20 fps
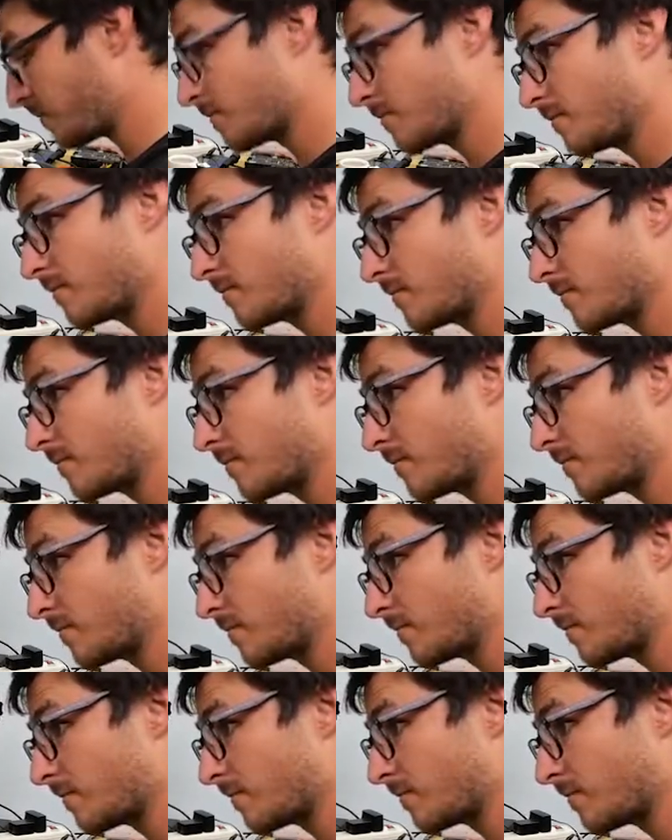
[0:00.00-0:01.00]

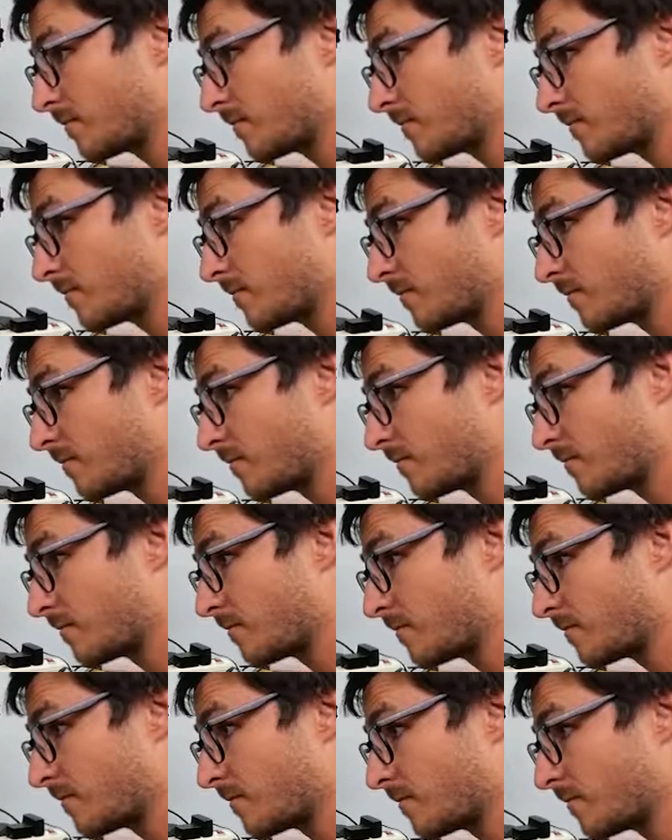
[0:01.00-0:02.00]

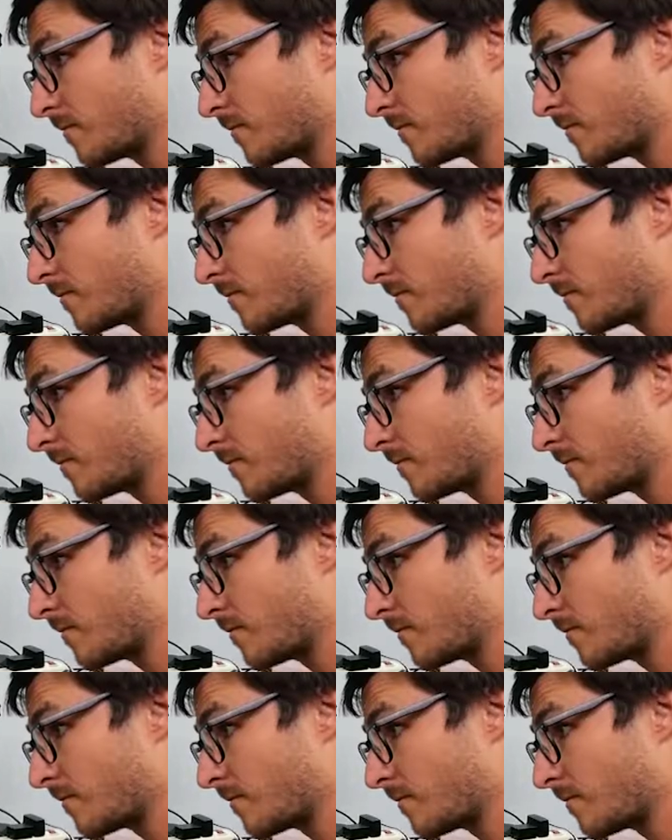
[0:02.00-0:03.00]

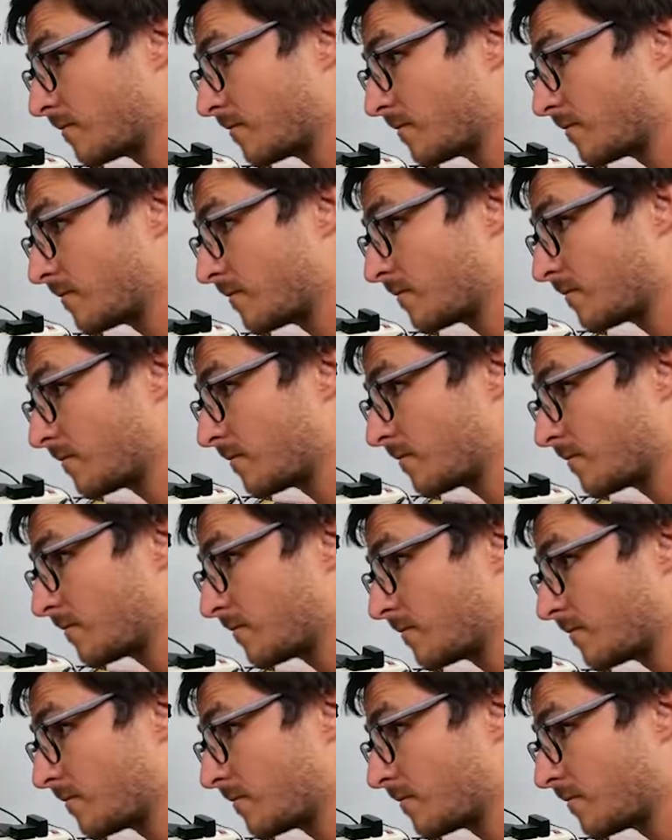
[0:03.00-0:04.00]

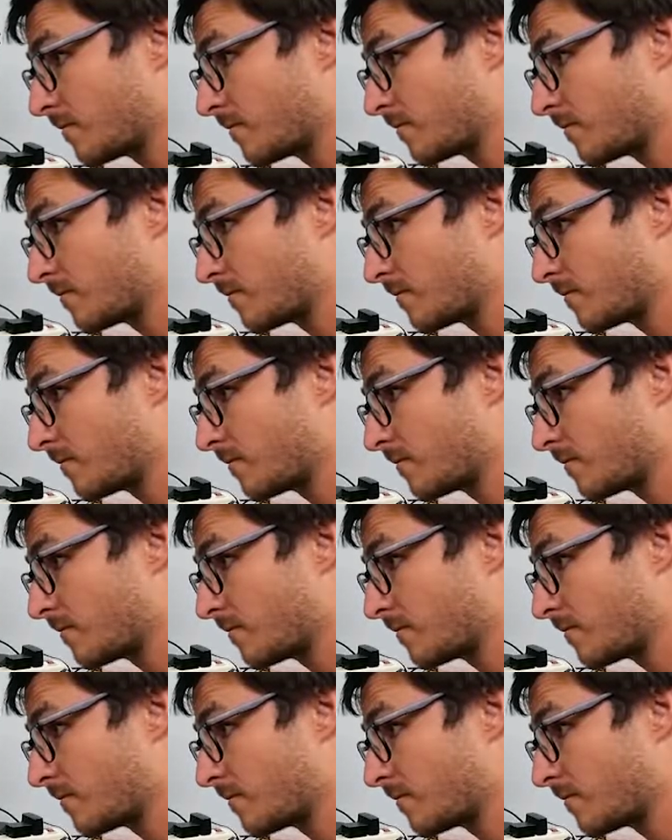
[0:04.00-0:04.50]
[no speech]